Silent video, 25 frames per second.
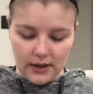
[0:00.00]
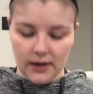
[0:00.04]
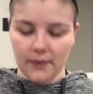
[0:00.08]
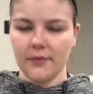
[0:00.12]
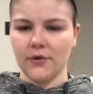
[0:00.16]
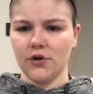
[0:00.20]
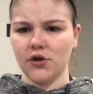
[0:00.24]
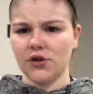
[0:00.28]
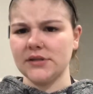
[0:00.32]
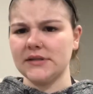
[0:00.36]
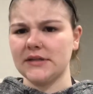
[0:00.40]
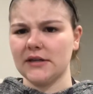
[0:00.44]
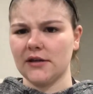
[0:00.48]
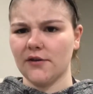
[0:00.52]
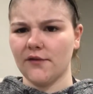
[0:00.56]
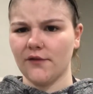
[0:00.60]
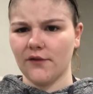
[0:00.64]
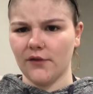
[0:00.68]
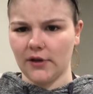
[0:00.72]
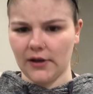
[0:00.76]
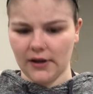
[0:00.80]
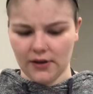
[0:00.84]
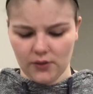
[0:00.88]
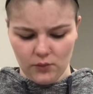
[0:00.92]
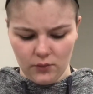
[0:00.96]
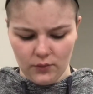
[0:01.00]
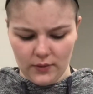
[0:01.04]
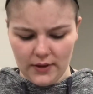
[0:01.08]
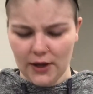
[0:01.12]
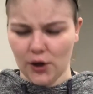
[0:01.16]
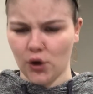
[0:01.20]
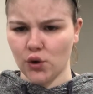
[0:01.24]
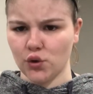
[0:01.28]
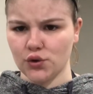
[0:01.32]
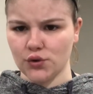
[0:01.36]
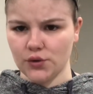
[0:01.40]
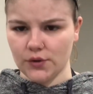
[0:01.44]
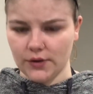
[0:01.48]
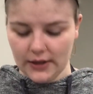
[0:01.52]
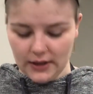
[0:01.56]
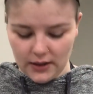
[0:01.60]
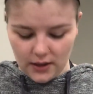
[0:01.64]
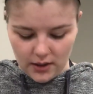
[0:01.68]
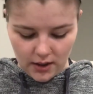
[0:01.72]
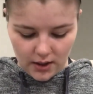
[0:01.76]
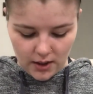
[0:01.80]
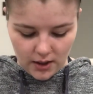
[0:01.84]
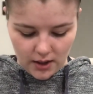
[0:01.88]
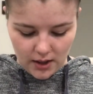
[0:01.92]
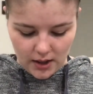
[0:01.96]
Like, I've been using it for like a week or two now.
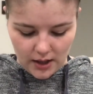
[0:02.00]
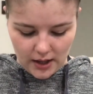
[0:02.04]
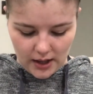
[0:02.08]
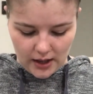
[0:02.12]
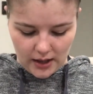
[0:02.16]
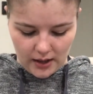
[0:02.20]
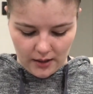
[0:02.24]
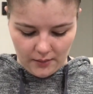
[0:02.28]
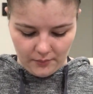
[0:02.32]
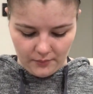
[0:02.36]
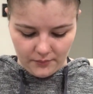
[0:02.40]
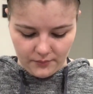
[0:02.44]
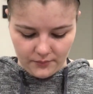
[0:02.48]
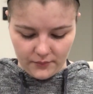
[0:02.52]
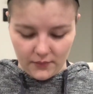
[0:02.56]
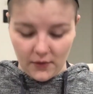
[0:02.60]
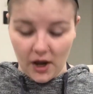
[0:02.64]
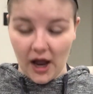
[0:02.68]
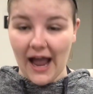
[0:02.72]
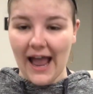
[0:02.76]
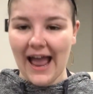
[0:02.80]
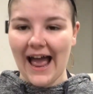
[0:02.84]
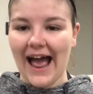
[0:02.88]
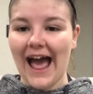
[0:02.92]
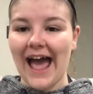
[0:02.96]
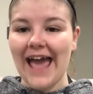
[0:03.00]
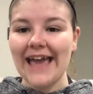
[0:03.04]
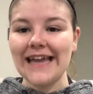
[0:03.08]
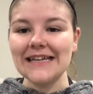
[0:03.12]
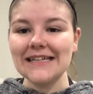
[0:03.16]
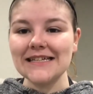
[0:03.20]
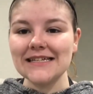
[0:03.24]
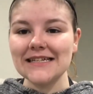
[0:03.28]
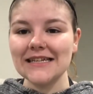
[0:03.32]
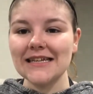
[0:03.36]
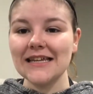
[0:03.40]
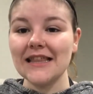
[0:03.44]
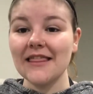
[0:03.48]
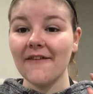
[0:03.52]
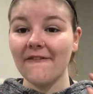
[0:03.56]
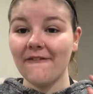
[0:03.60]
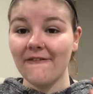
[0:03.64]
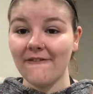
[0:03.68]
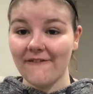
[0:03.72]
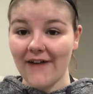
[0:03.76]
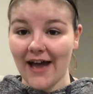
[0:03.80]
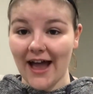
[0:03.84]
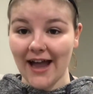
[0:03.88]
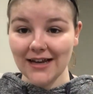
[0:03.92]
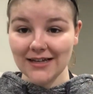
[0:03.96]
I hate the
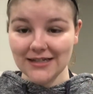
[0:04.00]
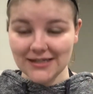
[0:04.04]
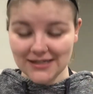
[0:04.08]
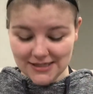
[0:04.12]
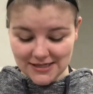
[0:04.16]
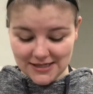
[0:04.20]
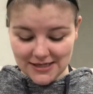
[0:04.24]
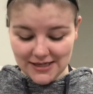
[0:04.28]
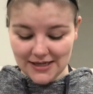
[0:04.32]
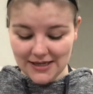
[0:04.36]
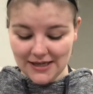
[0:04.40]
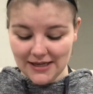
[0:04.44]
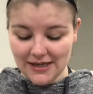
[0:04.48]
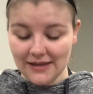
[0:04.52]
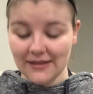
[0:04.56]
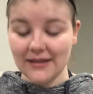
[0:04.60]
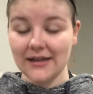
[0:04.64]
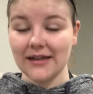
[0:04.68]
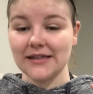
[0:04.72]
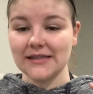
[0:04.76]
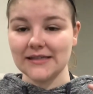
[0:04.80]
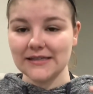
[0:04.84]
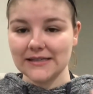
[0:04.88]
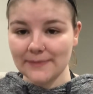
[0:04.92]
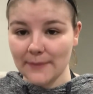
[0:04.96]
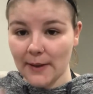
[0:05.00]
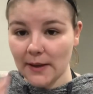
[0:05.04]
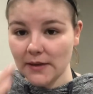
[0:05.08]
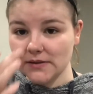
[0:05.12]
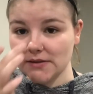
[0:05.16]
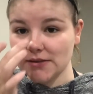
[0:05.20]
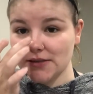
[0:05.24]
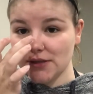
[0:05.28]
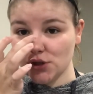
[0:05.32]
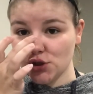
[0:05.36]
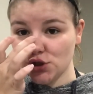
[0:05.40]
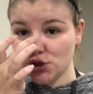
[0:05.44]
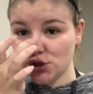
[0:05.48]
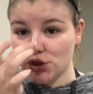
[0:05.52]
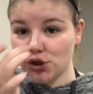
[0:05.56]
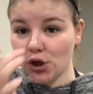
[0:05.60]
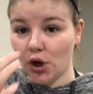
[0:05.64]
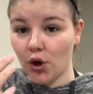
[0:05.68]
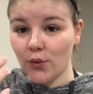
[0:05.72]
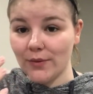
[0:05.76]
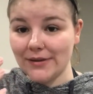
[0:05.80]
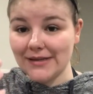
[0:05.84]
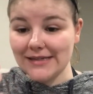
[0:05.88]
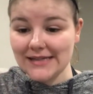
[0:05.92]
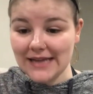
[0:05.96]
fact that it smells
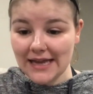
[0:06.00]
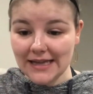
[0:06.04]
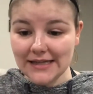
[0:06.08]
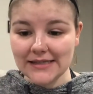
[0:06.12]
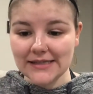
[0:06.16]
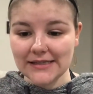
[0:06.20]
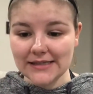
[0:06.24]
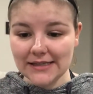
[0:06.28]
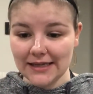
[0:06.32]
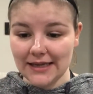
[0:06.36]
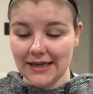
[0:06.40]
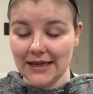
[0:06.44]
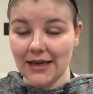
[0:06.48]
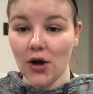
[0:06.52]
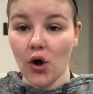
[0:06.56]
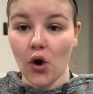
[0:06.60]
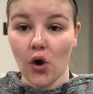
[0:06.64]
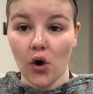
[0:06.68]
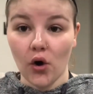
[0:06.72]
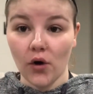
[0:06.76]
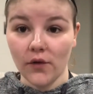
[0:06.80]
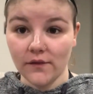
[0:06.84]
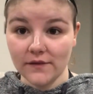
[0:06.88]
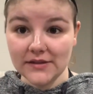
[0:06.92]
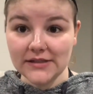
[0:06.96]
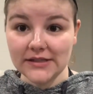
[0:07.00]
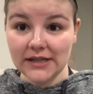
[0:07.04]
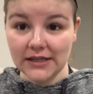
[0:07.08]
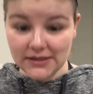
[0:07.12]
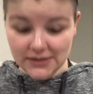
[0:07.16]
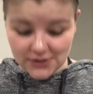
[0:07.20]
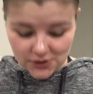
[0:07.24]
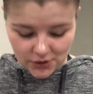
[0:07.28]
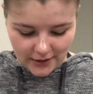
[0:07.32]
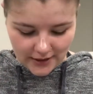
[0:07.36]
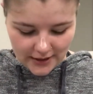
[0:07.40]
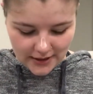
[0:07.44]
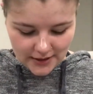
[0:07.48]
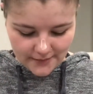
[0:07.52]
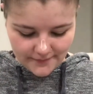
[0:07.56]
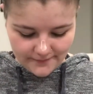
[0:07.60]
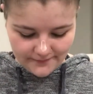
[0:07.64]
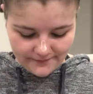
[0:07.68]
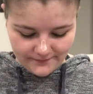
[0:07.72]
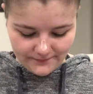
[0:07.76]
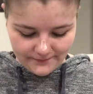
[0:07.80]
so intensely of sunscreen.